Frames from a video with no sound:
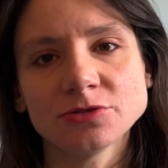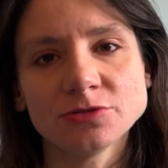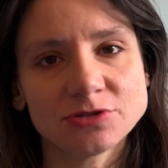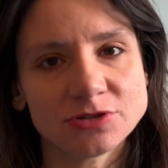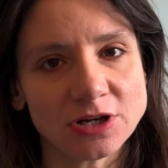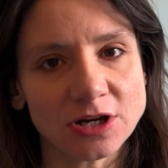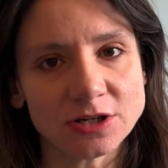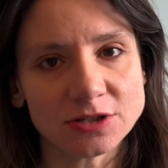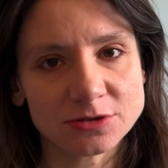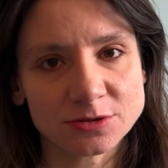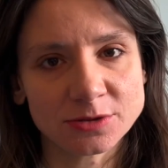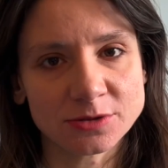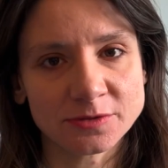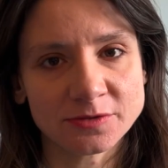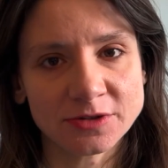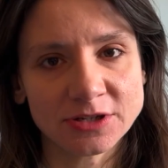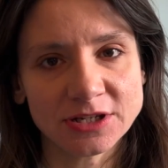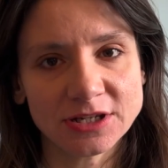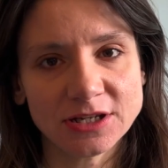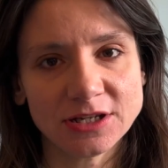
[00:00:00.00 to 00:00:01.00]
new start to our
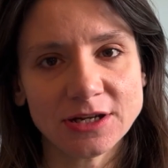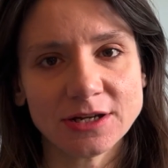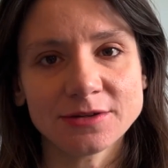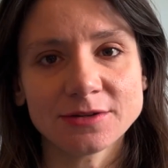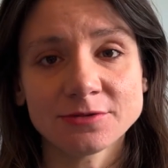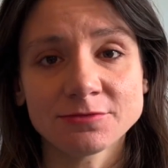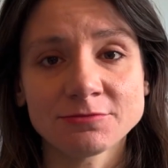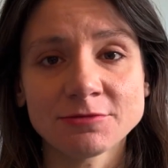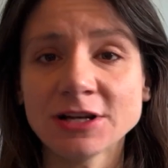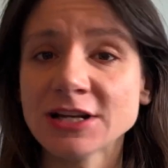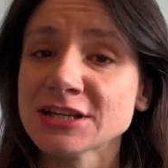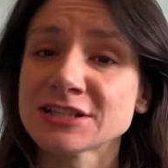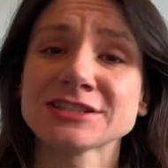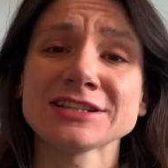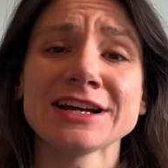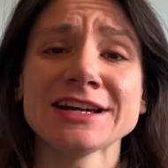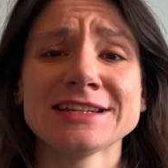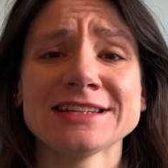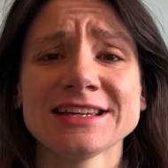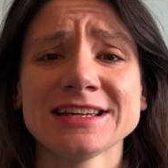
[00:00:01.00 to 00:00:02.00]
reading, and we're really
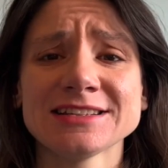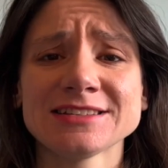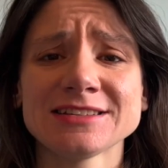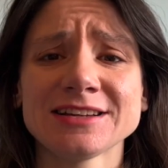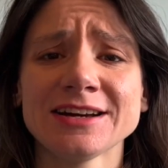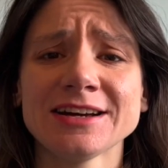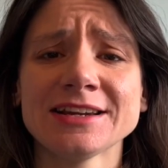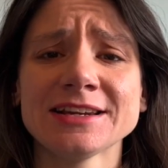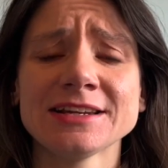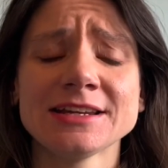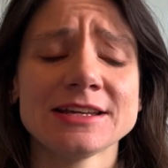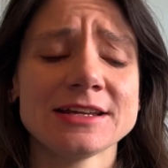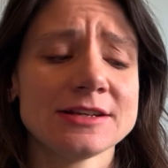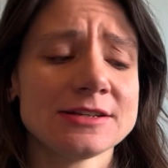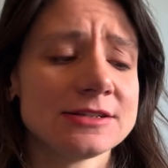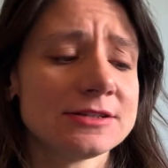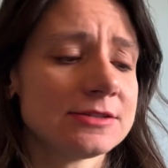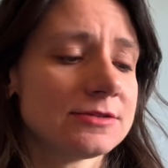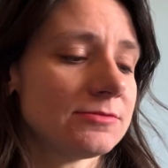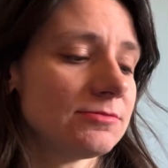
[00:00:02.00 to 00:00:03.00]
excited to get started
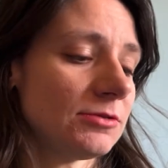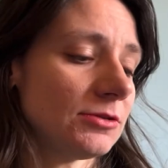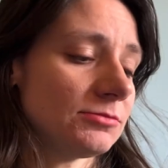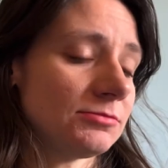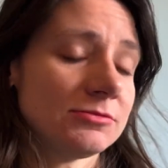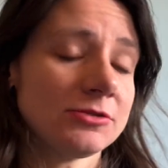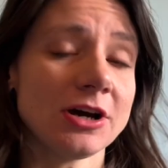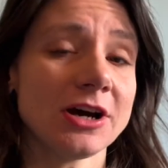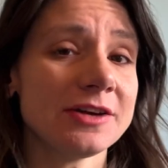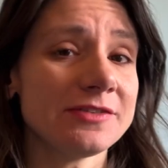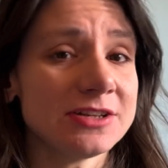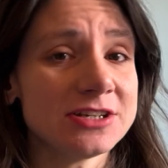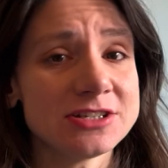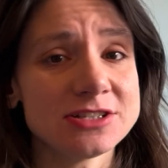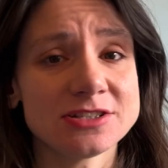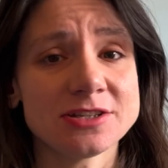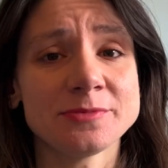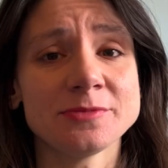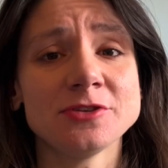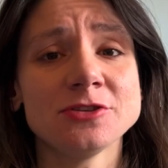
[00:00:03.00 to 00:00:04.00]
and dive
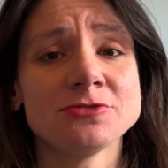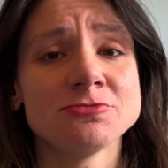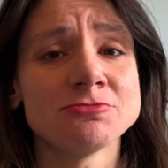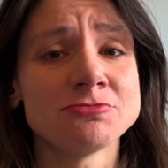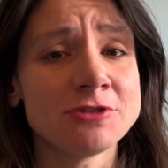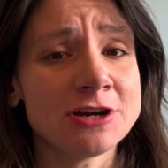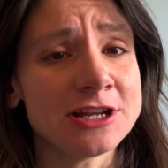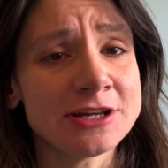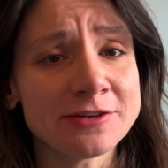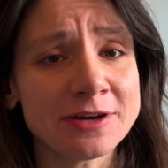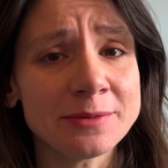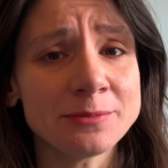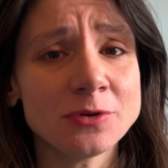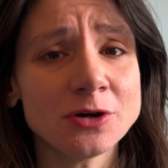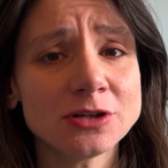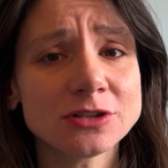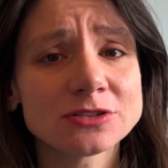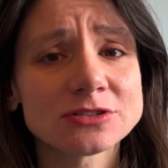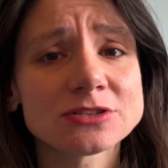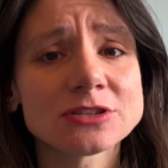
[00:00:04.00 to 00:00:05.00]
into some of these really great
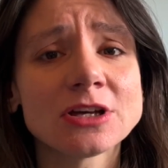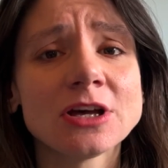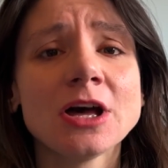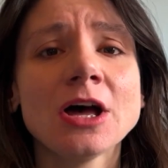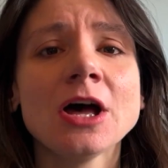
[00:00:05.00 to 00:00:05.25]
books.